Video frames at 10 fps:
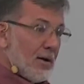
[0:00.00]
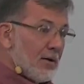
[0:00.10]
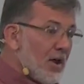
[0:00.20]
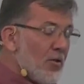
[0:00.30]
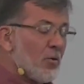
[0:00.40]

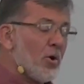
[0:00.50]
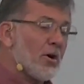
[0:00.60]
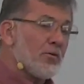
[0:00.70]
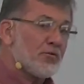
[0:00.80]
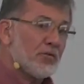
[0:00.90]
In other
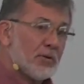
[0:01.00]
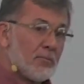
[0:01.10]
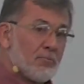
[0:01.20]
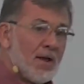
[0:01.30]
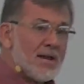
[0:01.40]
words,
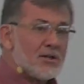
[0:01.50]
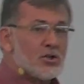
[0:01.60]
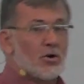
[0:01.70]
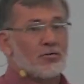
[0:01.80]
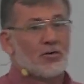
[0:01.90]
make
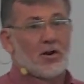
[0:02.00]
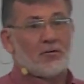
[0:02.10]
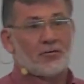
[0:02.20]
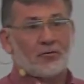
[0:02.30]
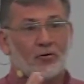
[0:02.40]

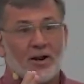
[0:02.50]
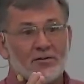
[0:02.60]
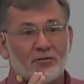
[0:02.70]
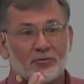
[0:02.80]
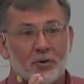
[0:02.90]
yourselves
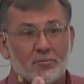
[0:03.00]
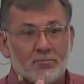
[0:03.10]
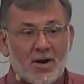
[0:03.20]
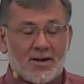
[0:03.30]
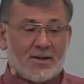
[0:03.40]
friends to
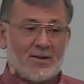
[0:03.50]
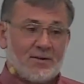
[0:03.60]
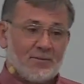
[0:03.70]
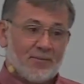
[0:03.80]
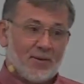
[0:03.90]

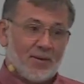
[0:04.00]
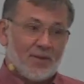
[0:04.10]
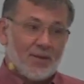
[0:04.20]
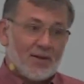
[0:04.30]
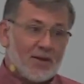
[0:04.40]
money
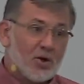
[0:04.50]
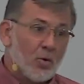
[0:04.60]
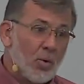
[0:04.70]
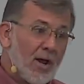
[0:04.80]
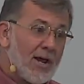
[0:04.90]
in
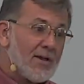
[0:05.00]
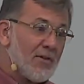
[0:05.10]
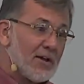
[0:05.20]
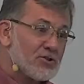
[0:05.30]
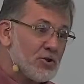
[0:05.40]
a way
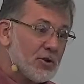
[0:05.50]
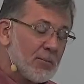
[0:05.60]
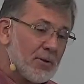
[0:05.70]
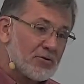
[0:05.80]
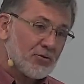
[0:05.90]
that you
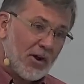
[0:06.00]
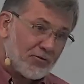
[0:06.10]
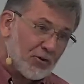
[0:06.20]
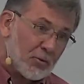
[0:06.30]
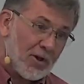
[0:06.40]
can be
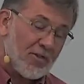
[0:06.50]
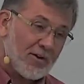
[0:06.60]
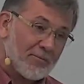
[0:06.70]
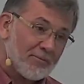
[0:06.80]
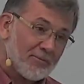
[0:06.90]
trusted with
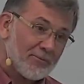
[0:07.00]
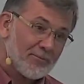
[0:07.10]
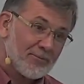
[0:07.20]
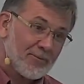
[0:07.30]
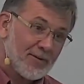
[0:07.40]
it.
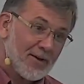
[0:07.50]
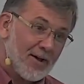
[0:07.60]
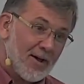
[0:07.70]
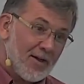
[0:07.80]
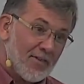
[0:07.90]

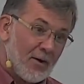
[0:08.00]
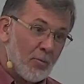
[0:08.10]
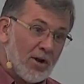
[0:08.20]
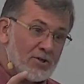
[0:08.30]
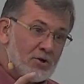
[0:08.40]
That
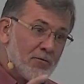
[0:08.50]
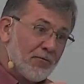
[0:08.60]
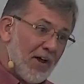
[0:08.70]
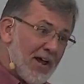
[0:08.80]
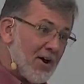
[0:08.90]
when you
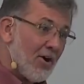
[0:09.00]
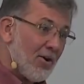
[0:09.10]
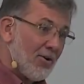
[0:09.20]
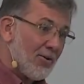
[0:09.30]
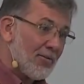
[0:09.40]

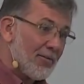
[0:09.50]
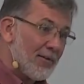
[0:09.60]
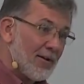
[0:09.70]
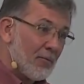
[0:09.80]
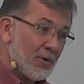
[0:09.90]
fail,
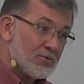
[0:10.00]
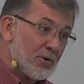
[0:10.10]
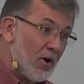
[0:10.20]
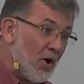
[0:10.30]
which we